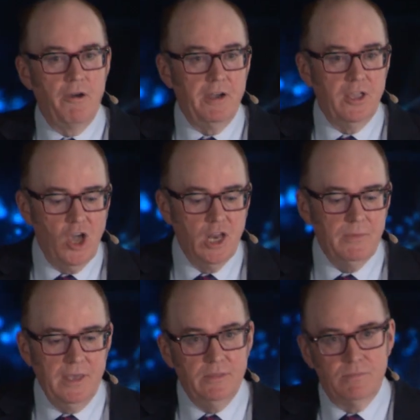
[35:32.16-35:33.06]
an
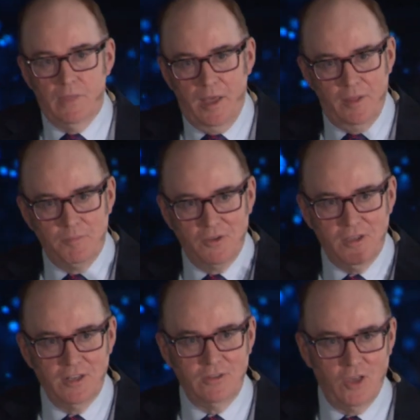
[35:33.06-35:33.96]
economy, I'm not going
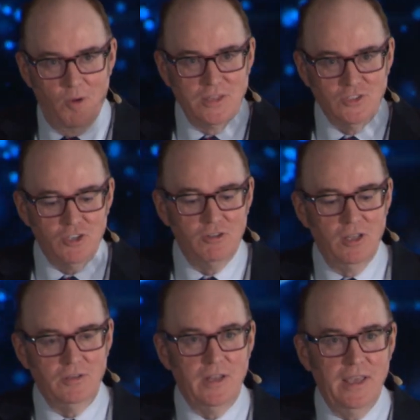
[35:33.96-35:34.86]
to comment too
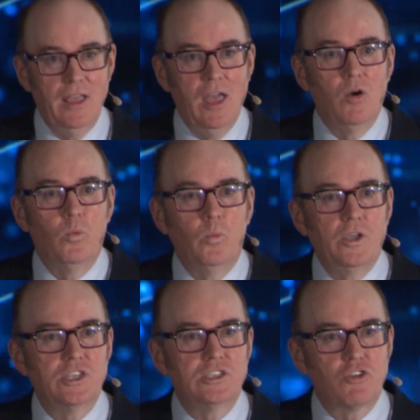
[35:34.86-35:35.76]
long on it, which
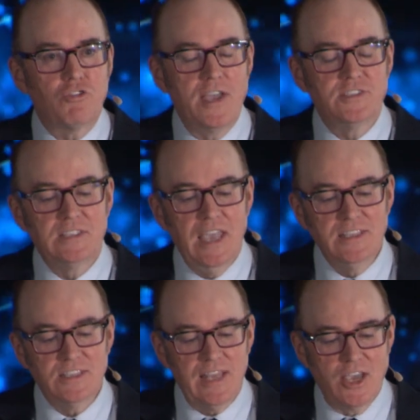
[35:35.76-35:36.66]
has attracted
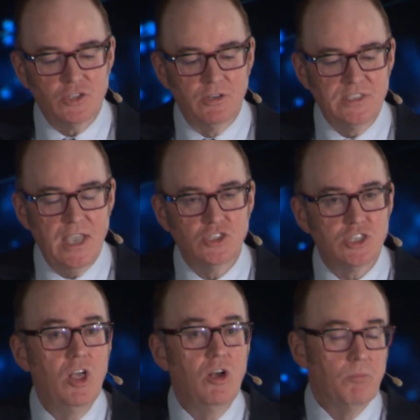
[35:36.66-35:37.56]
international
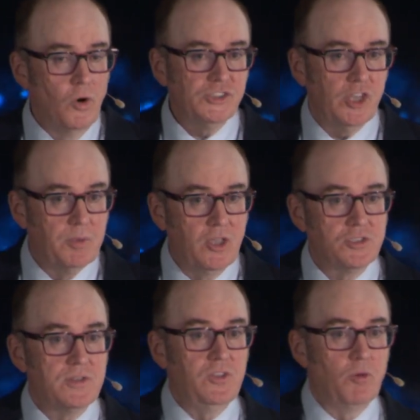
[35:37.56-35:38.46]
attention, more so
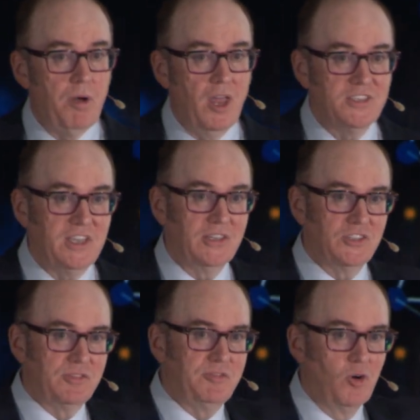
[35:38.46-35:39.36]
because of your
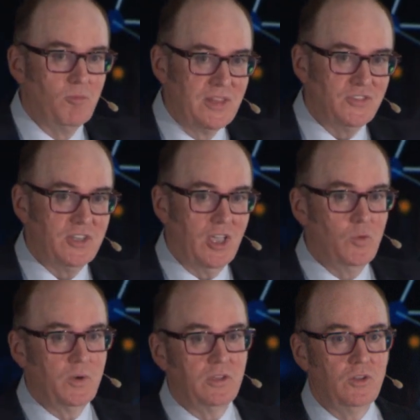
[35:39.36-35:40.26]
politics 4 months
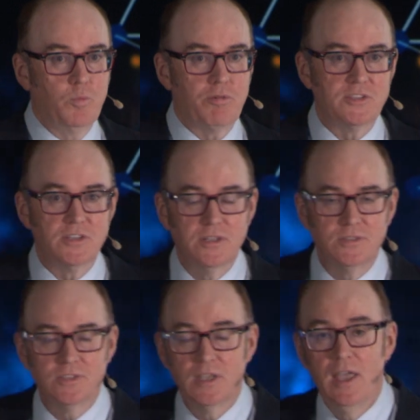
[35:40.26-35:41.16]
ago with the new
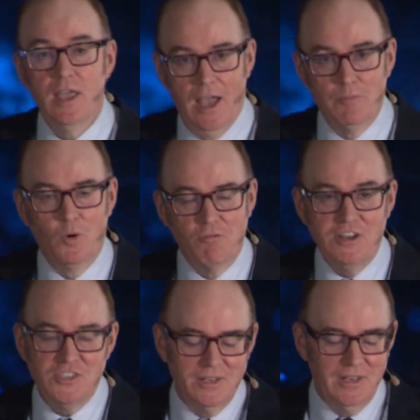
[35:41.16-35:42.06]
president, and more
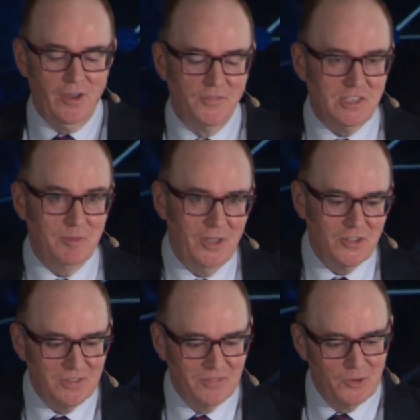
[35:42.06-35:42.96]
recently, obviously,
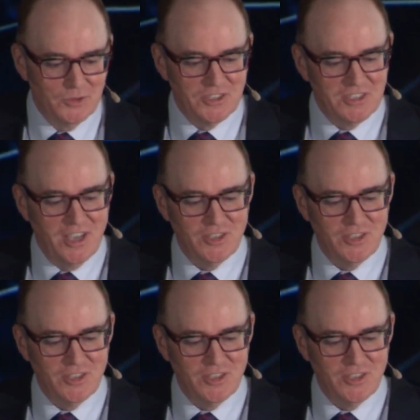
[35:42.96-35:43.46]
because of your